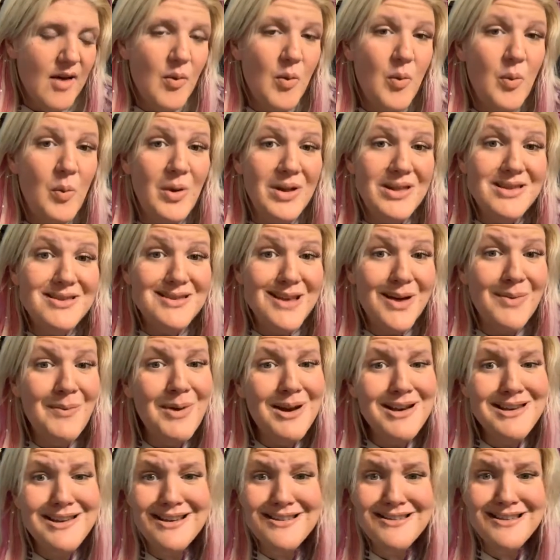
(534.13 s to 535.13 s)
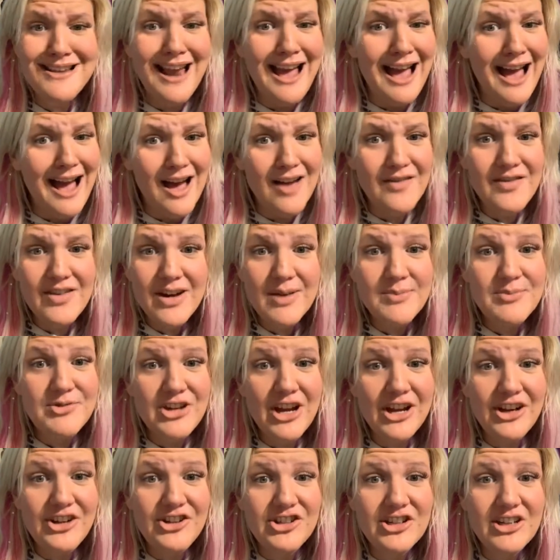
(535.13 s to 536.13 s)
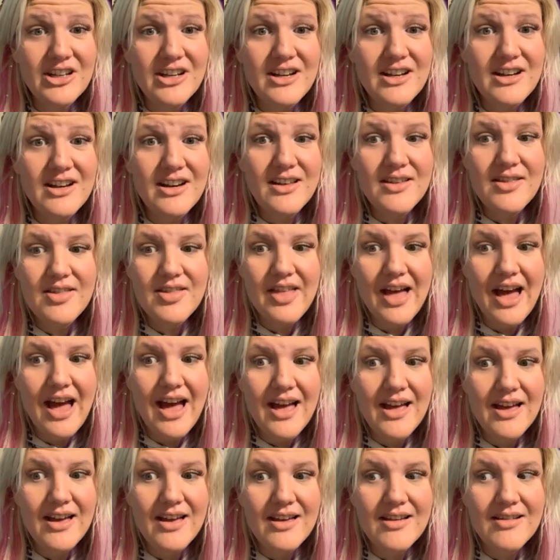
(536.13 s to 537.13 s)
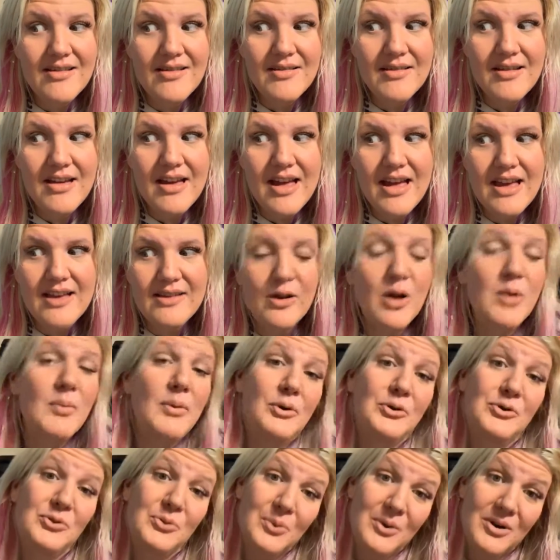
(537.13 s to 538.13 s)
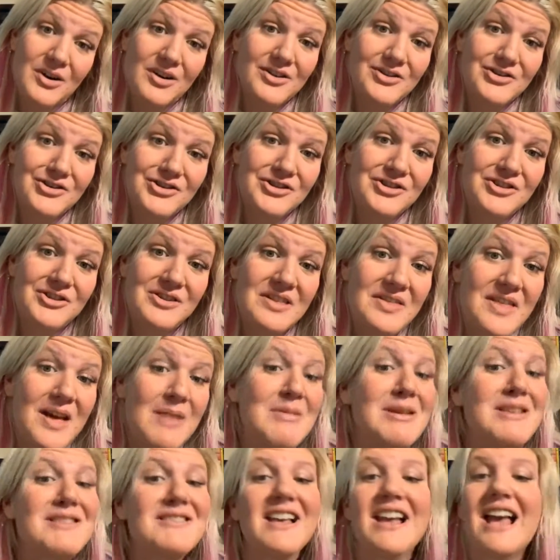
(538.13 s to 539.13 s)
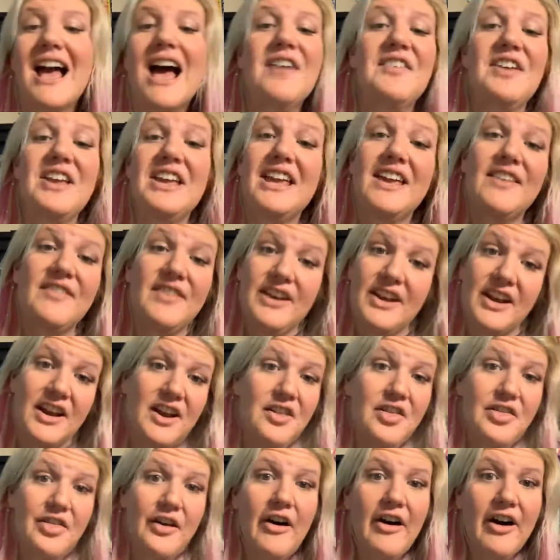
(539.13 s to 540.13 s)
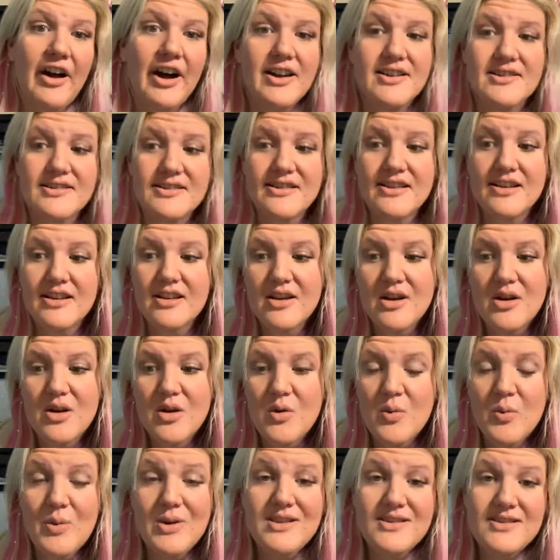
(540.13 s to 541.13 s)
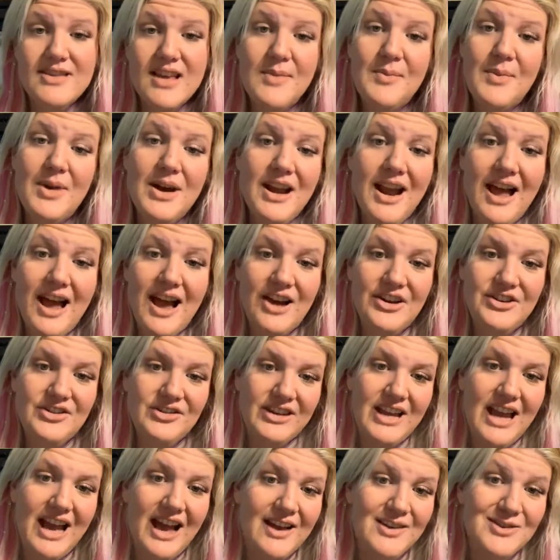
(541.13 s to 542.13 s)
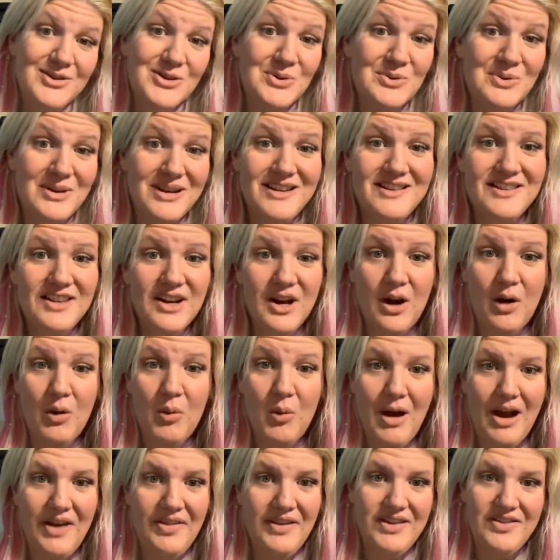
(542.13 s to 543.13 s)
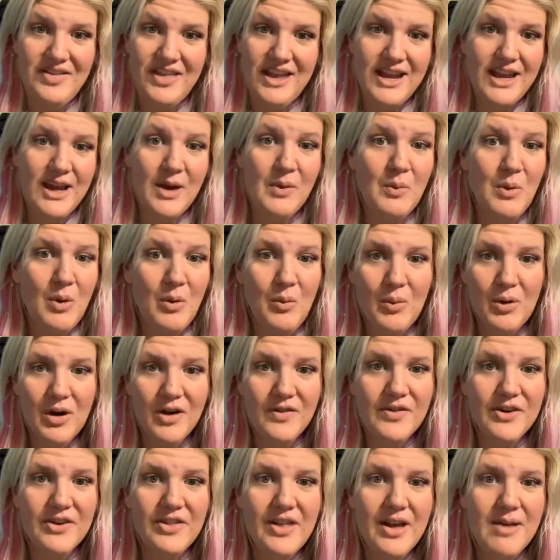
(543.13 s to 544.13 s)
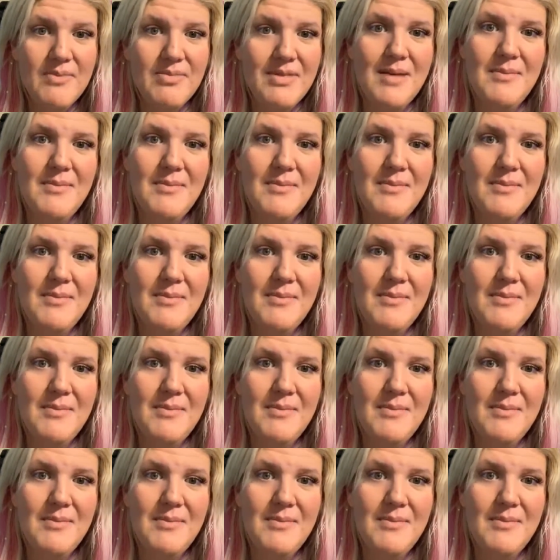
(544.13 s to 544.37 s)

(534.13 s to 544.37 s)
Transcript: When someone doesn't have an objection, that is almost worse. That means they haven't given it a thought. When someone actually has a reason on why they think it won't work for them, that